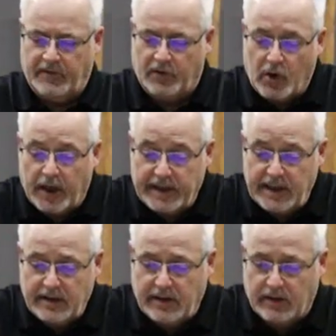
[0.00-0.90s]
They're not
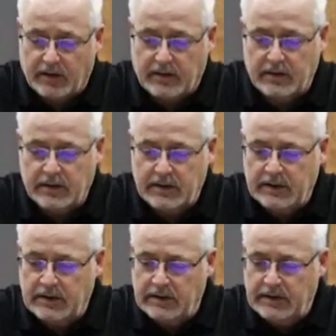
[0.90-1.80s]
needed here.
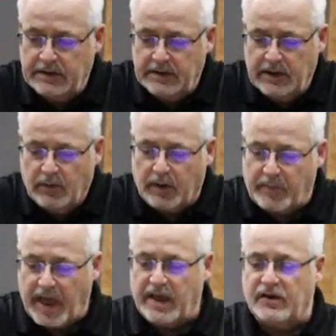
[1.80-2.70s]
When
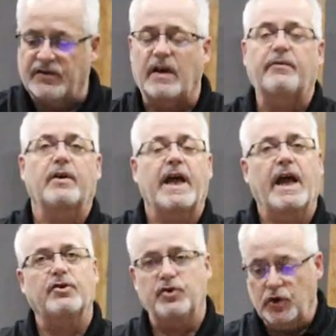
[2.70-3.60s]
pain and suffering
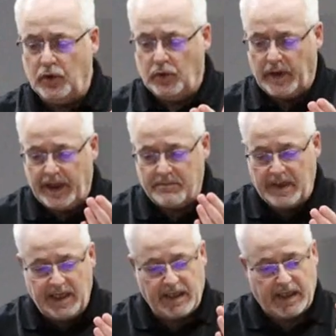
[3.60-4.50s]
has you and
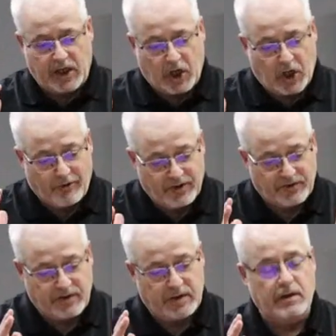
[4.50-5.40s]
me like
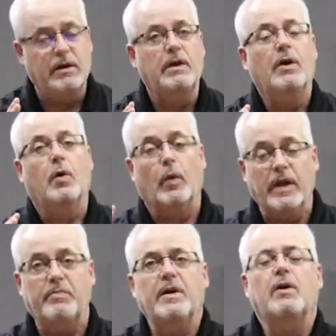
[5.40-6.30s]
Kristen
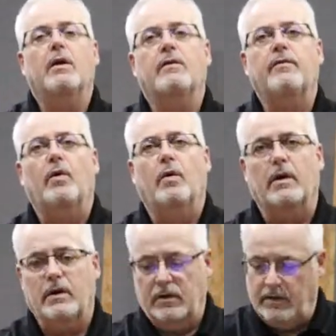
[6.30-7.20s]
weeping on the
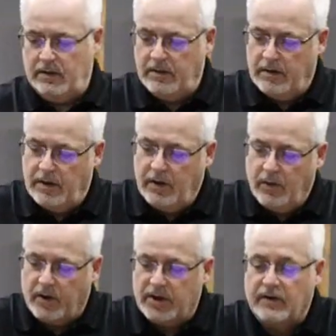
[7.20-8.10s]
floor,
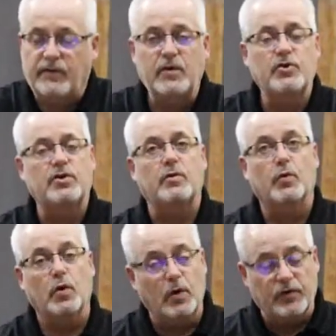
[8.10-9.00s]
when
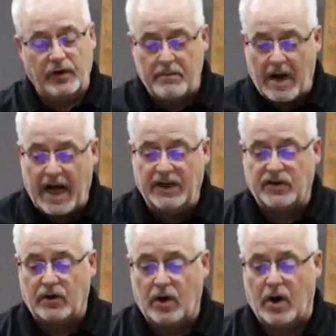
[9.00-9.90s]
confusion rules our
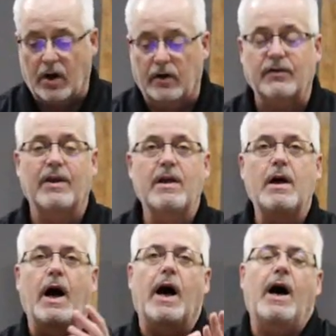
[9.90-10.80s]
minds and our hearts,
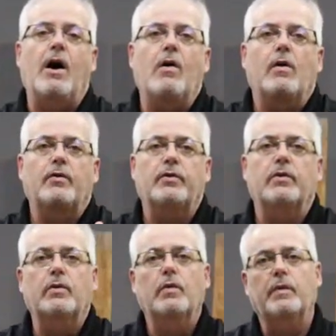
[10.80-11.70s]
how
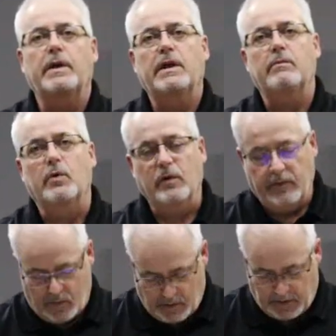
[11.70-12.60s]
do we
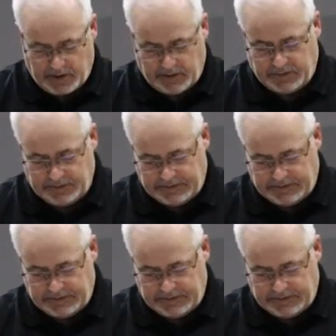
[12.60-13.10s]
move forward?